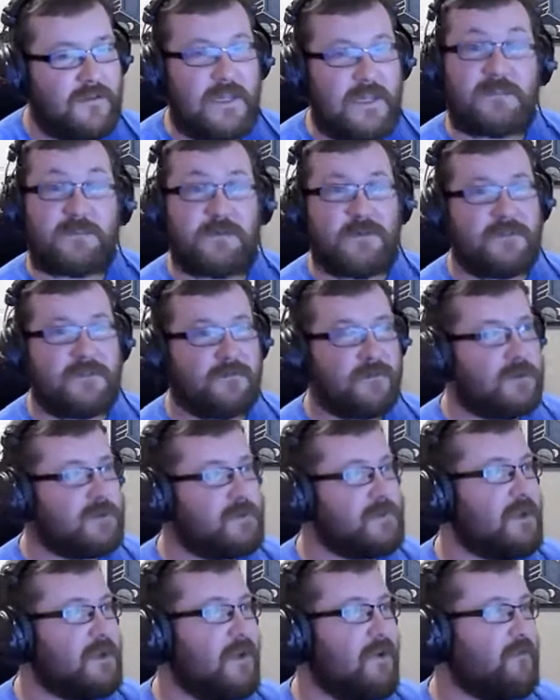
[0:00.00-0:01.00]
speaks for
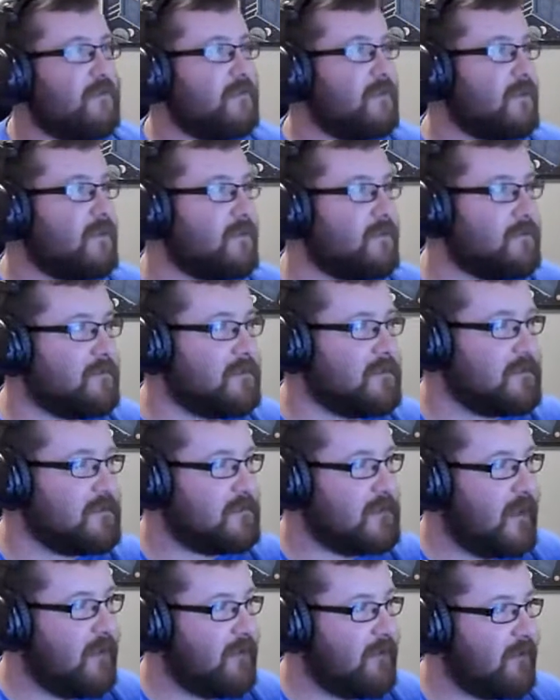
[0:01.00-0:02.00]
itself. He's
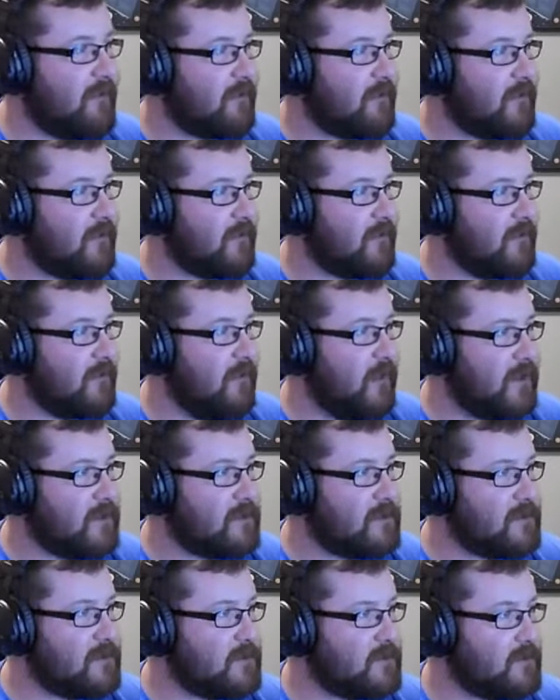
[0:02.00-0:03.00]
definitely one of the
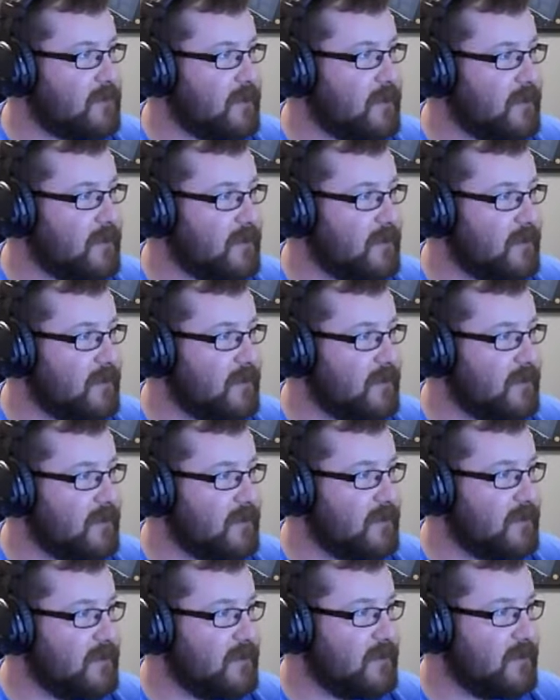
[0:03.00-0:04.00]
greatest
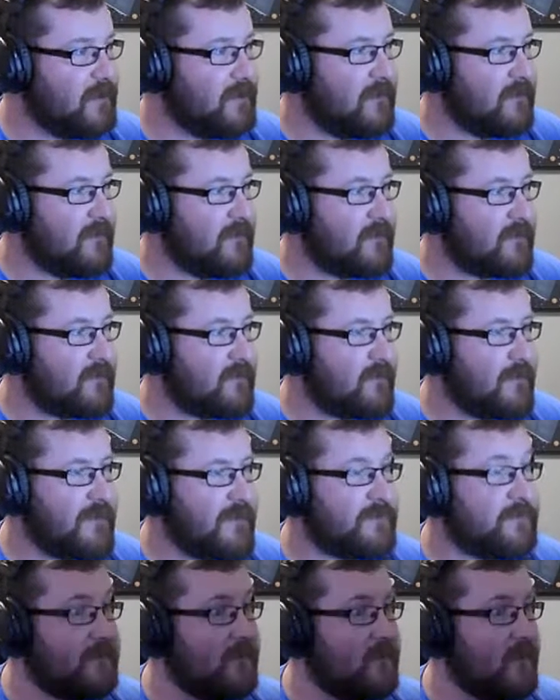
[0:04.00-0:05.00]

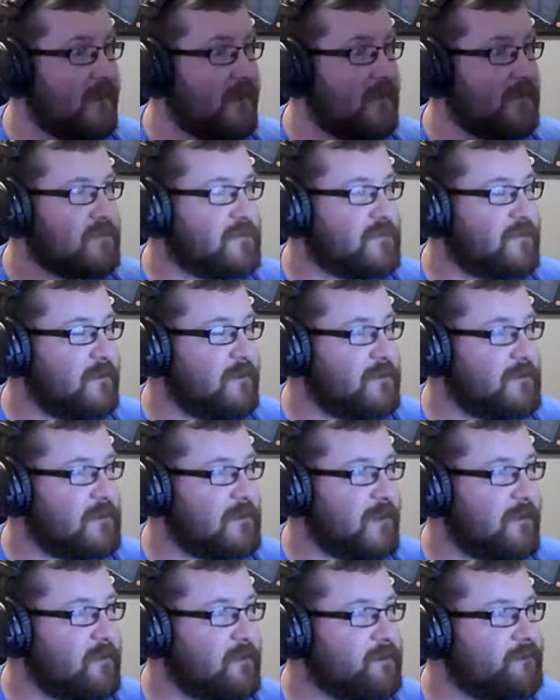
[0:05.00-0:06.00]
filmmakers of our
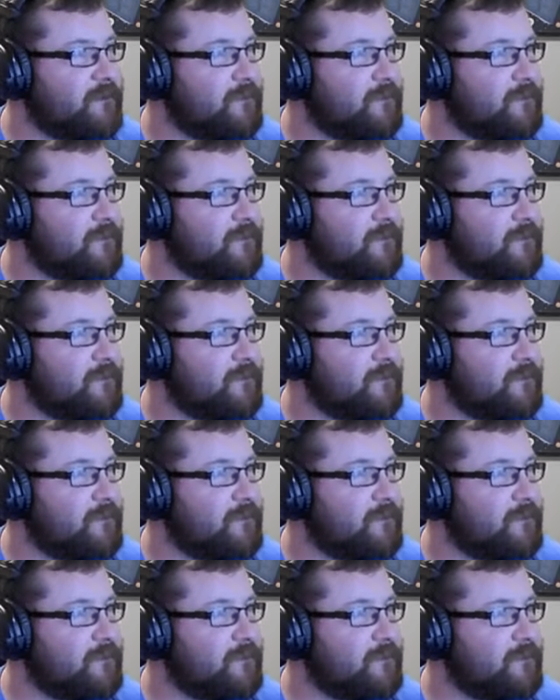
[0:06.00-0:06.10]
time,